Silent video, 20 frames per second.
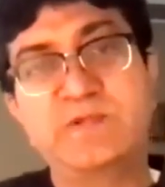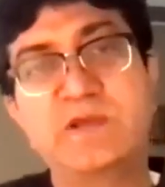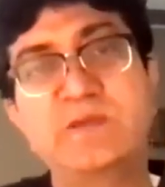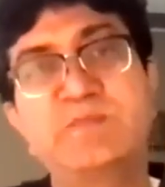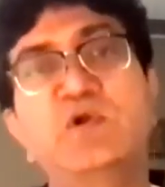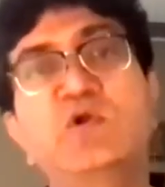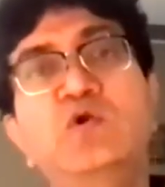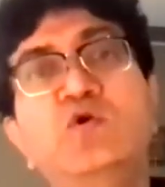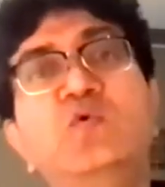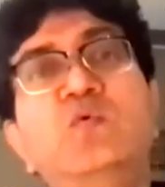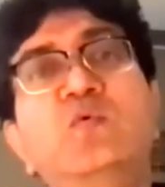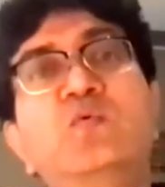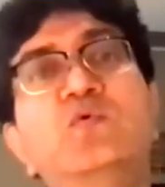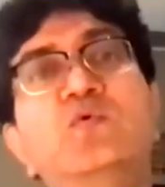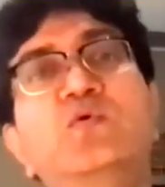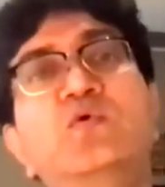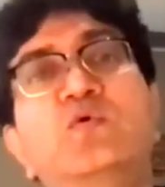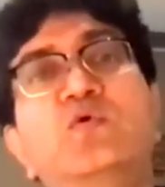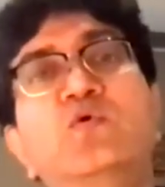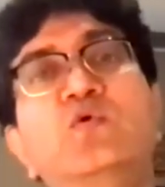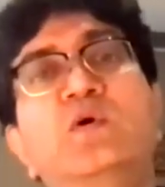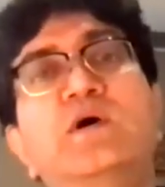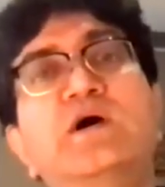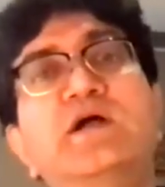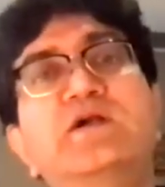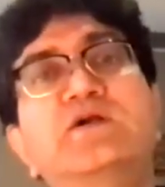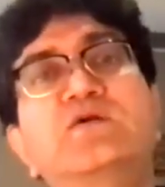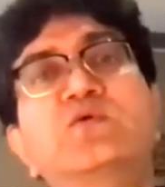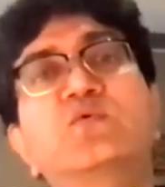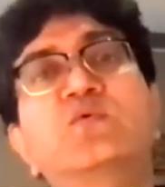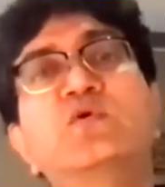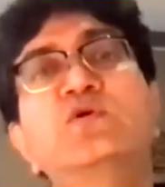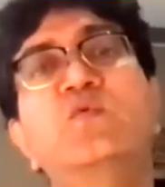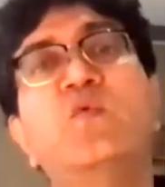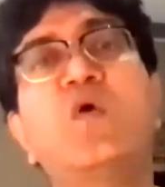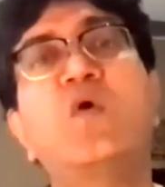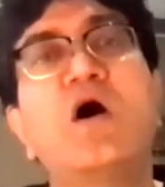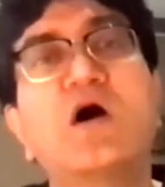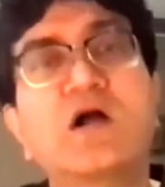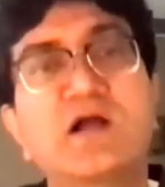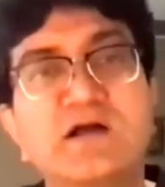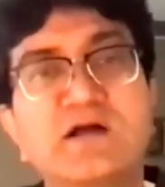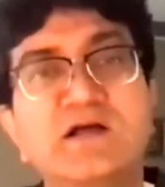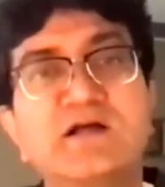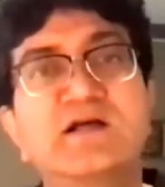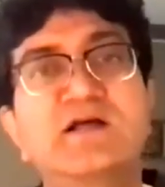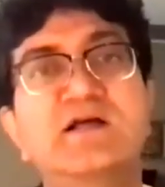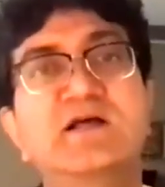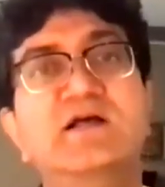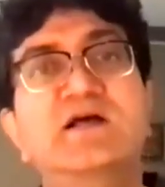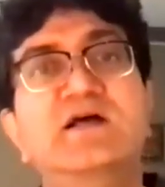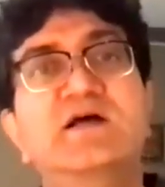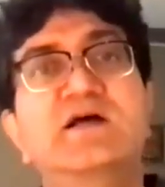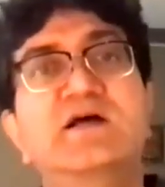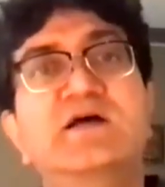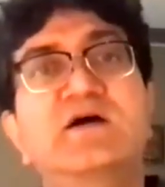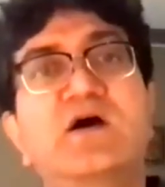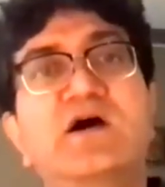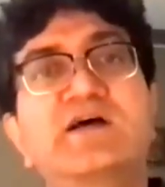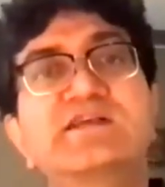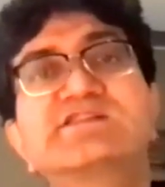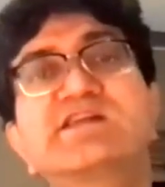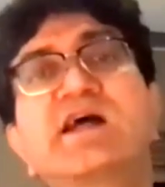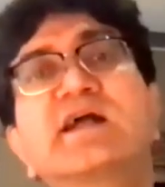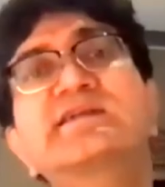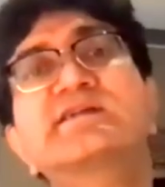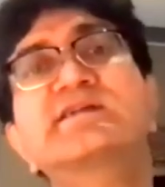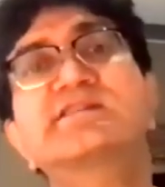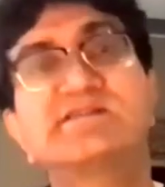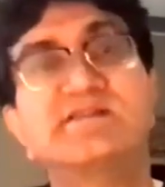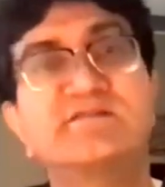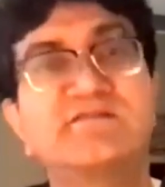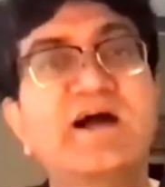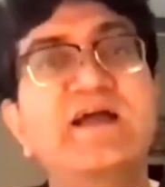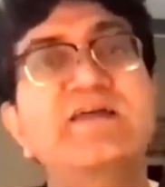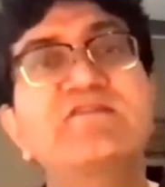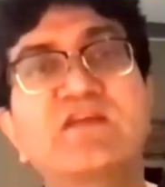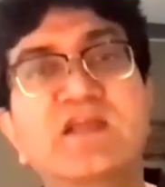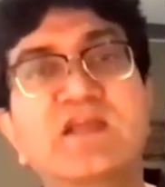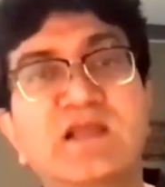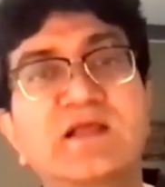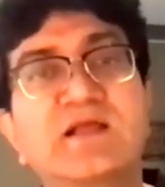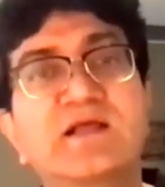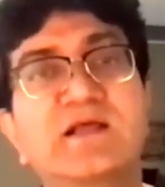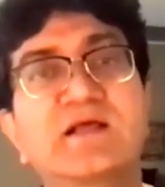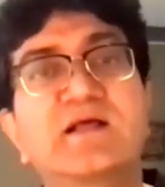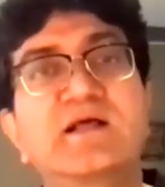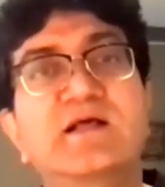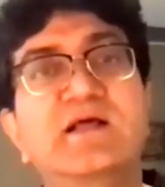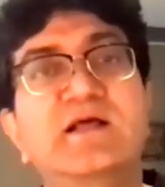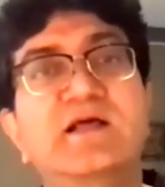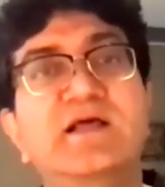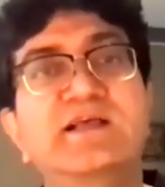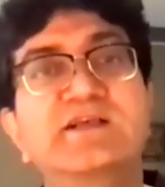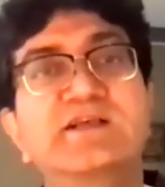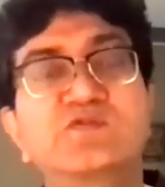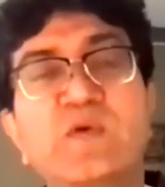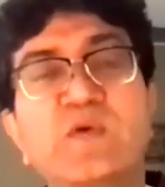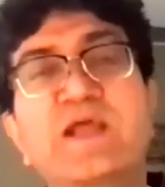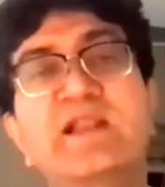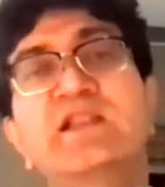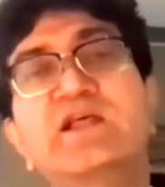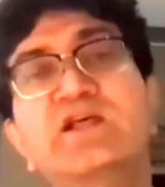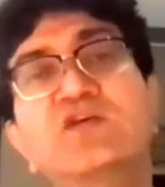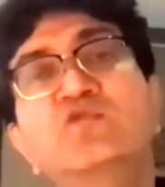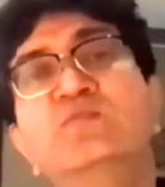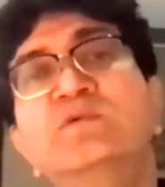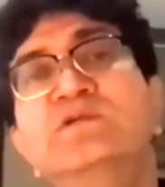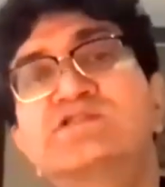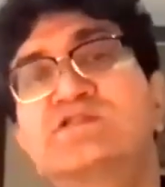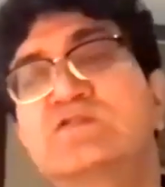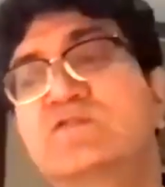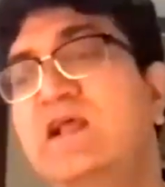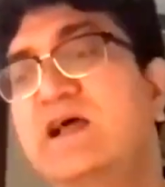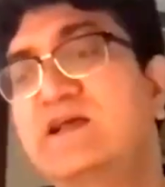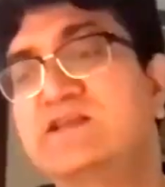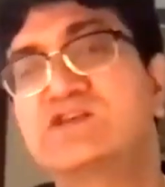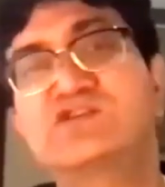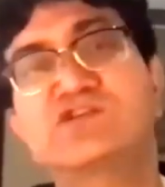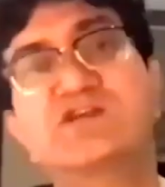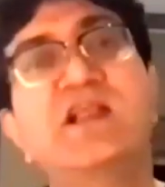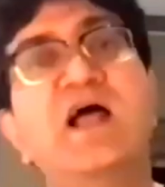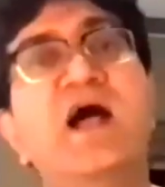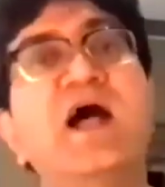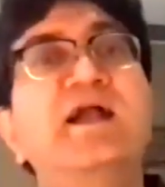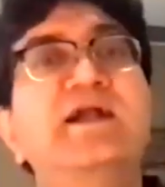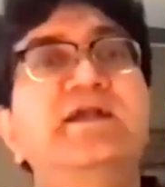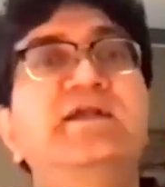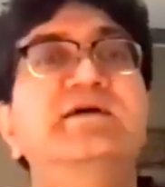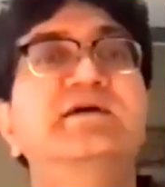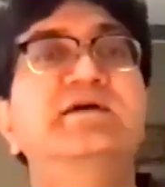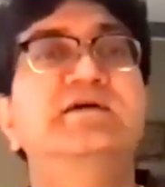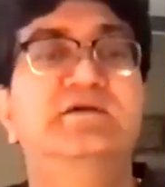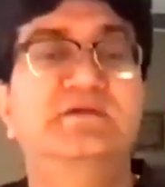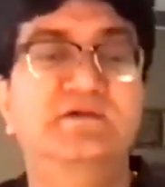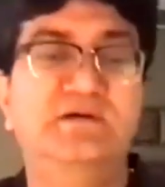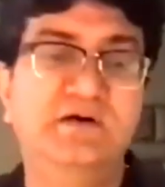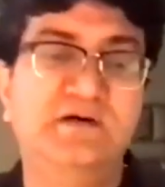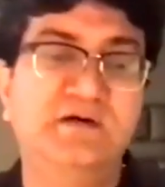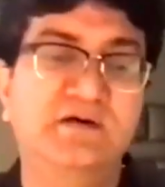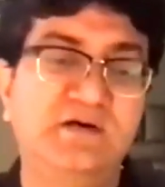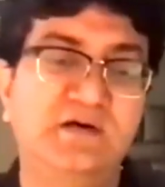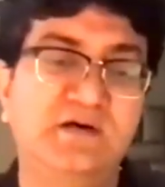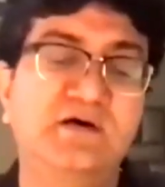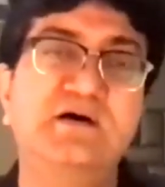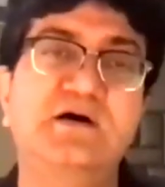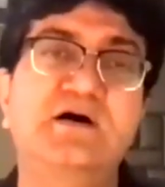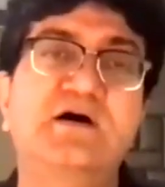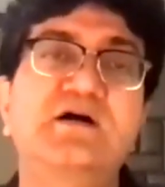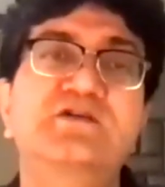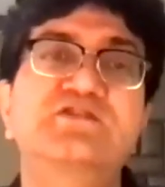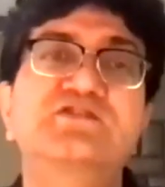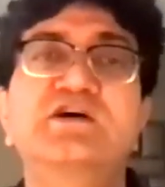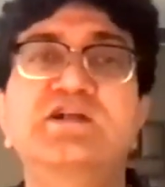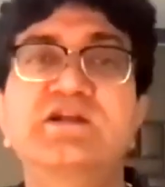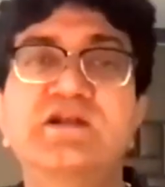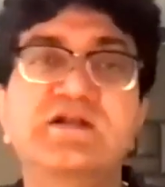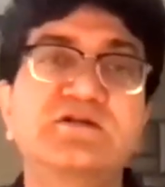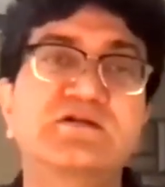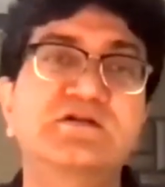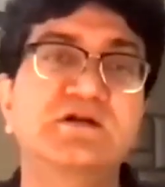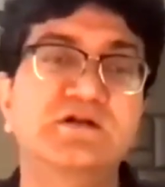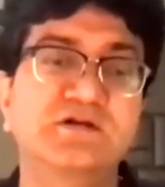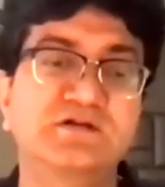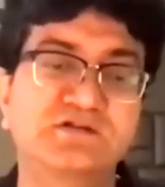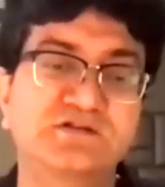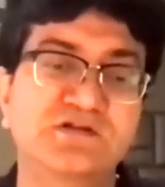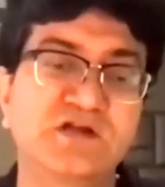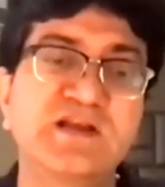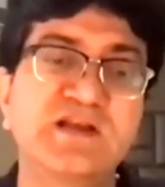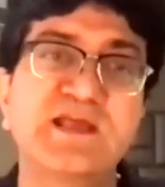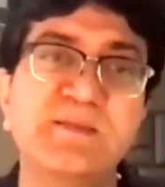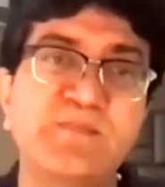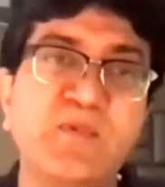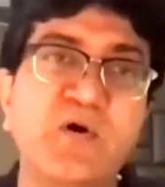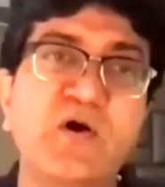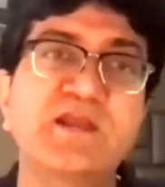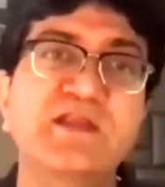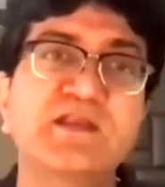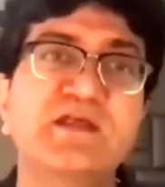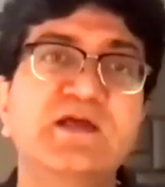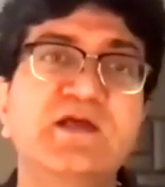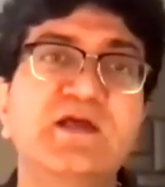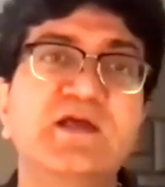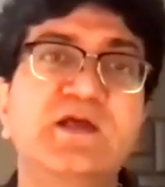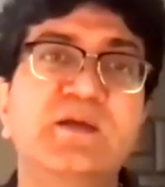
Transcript: people who couldn't walk started surviving, is when the human civilization had a turning point.